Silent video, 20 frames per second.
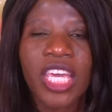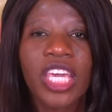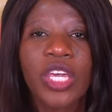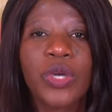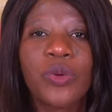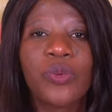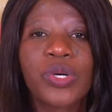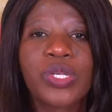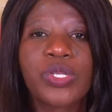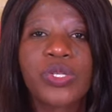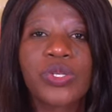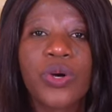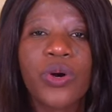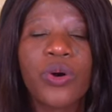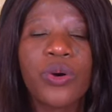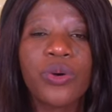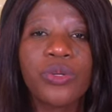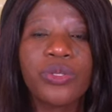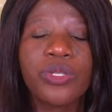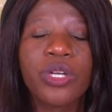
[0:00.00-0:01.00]
it was
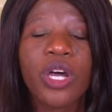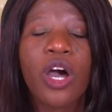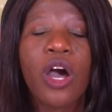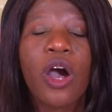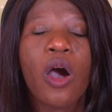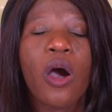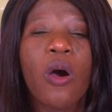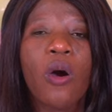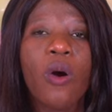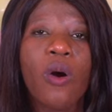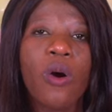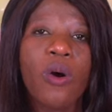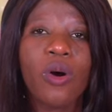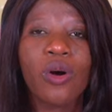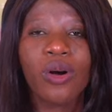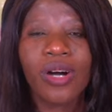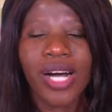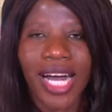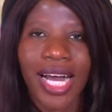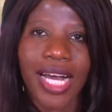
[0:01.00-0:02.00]
called
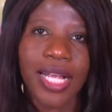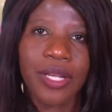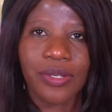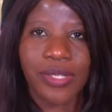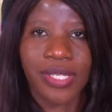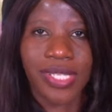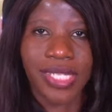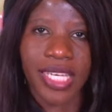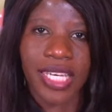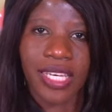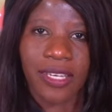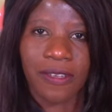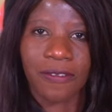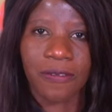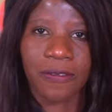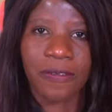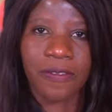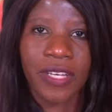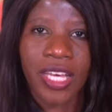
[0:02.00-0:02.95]
All Hallows Eve.